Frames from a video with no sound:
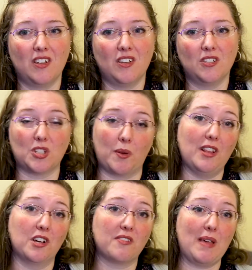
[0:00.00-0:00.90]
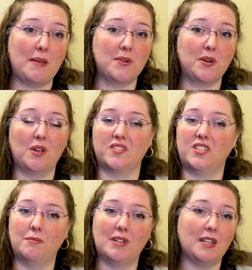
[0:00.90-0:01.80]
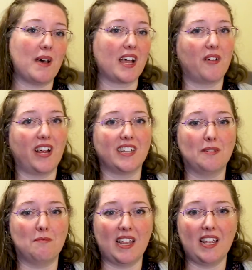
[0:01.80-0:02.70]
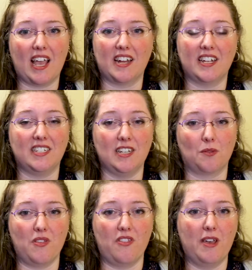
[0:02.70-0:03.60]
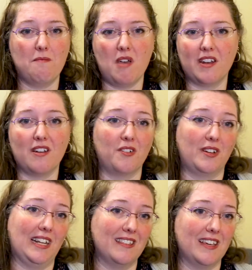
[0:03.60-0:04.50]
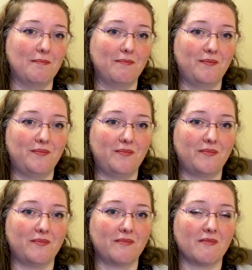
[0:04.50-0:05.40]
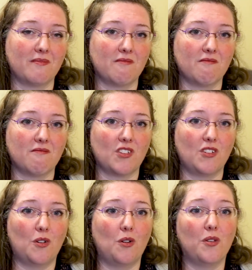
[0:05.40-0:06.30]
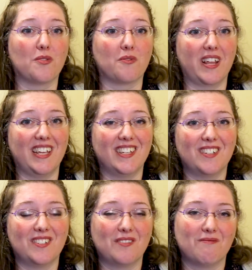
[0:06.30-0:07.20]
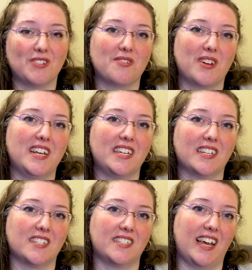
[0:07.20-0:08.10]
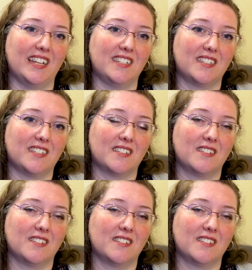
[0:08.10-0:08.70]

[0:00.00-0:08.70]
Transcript: So I look for people who have a similar background to me, and I stick with them and only them. Or three, retreating into silence.